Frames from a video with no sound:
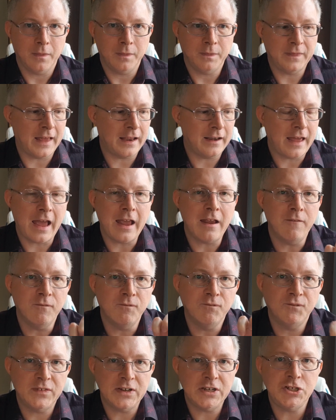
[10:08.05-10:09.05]
than a
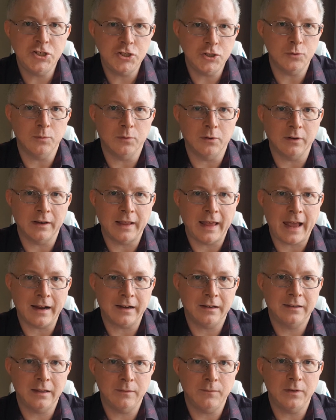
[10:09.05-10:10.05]
visual
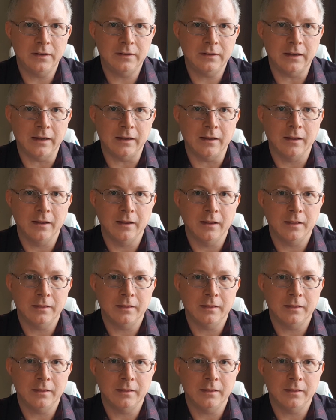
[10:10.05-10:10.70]
activity